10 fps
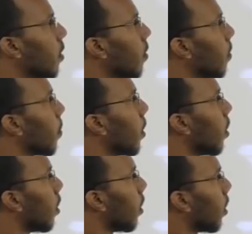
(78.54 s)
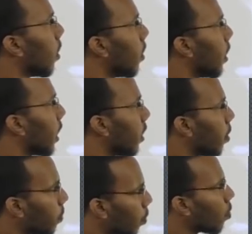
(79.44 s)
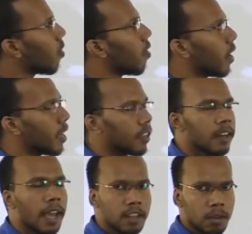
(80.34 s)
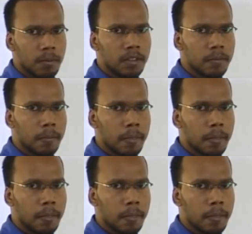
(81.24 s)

the Neknambur Lake in Hyderabad.